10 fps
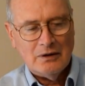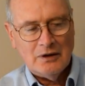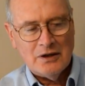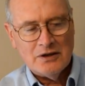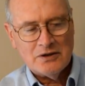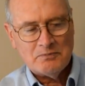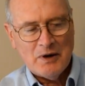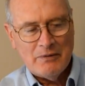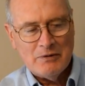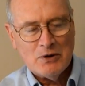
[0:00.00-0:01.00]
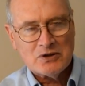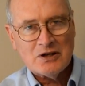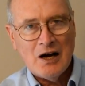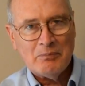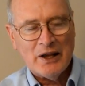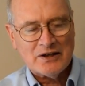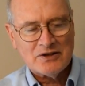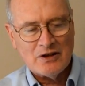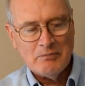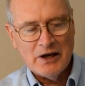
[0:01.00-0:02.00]
is probably the most complex
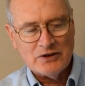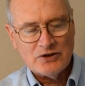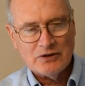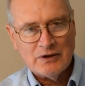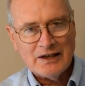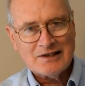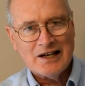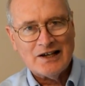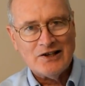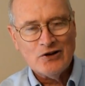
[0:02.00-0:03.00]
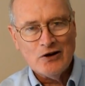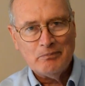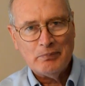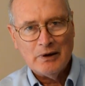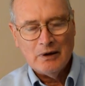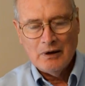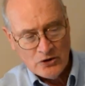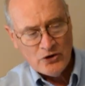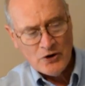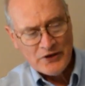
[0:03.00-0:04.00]
of the bunch. That's got Europe,
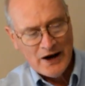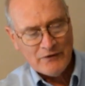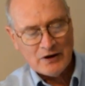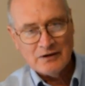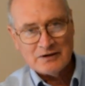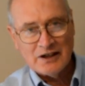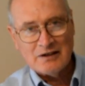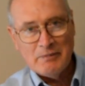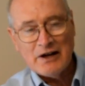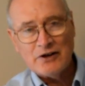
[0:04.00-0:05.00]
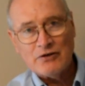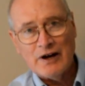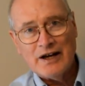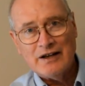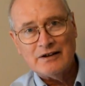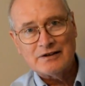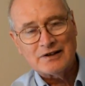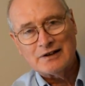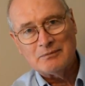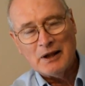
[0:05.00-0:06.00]
North Africa, it's got the Mediterranean, it's
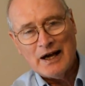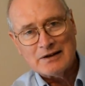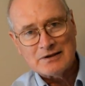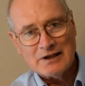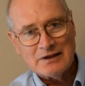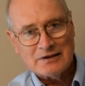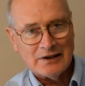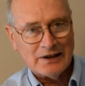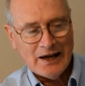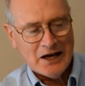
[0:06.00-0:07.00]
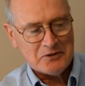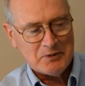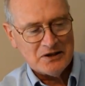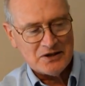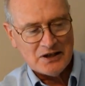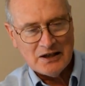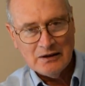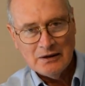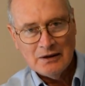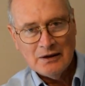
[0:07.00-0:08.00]
got the Black Sea, it's got the Caspian Sea,
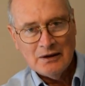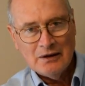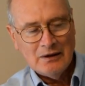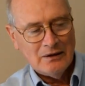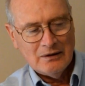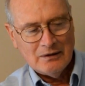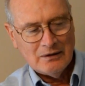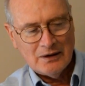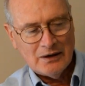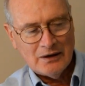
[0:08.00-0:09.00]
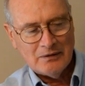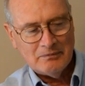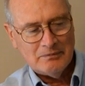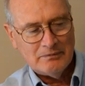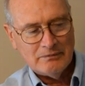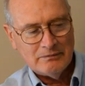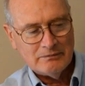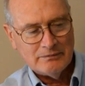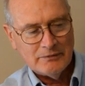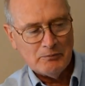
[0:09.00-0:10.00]
the
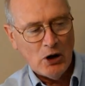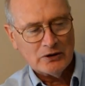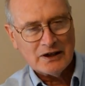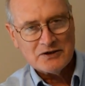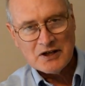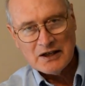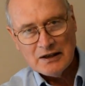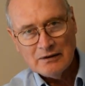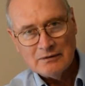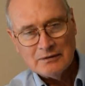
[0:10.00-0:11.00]
Baltic Sea.